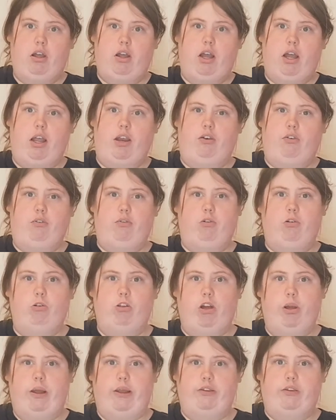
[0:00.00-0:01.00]
And
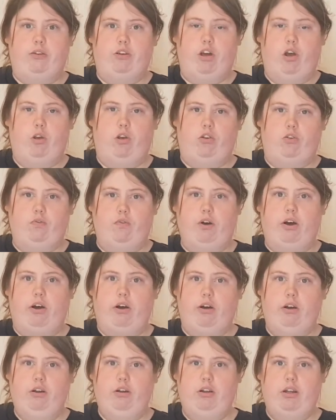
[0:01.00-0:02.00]
although it isn't going as
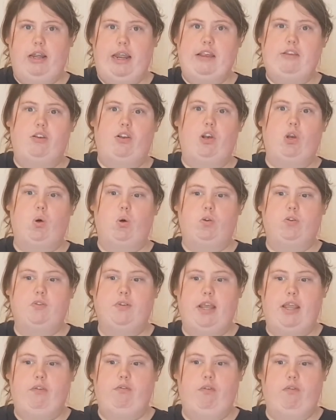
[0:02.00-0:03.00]
far, it's a lot
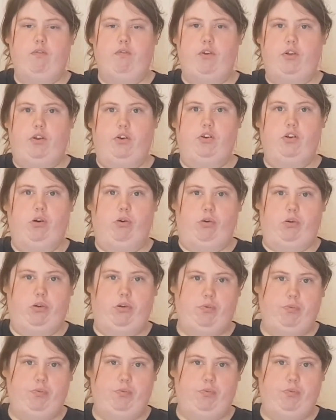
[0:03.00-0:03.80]
safer for your dog.